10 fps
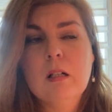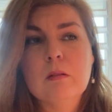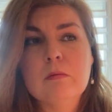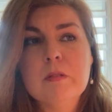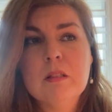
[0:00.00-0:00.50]

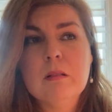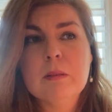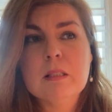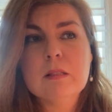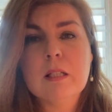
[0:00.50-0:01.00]
are really
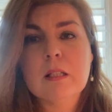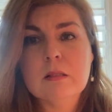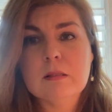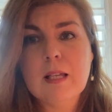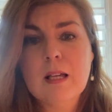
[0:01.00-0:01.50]
being taken
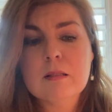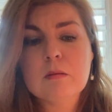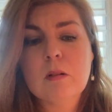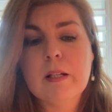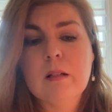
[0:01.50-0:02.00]
to
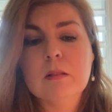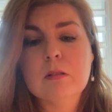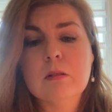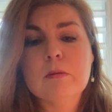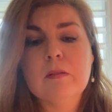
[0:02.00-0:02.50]
task right now in
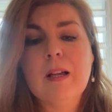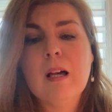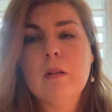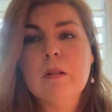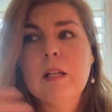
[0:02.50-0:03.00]
terms of
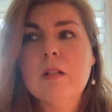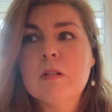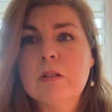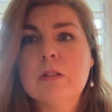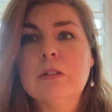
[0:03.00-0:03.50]
how do they
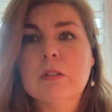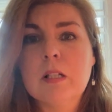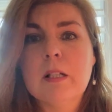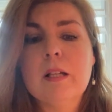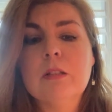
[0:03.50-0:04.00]
nurture
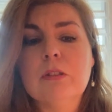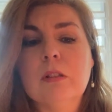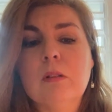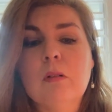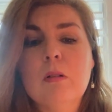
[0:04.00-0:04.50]

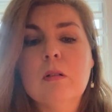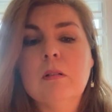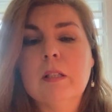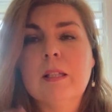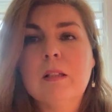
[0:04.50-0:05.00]
connection
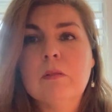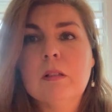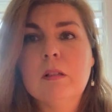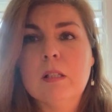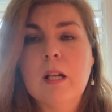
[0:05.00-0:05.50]
locally,
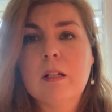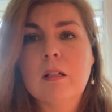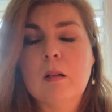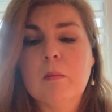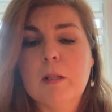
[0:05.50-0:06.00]
given the
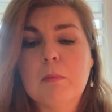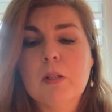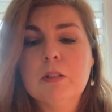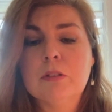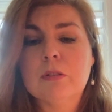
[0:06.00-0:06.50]
economic
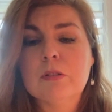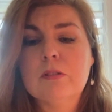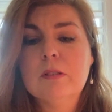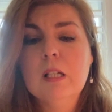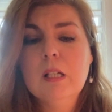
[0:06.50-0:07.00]
pressures,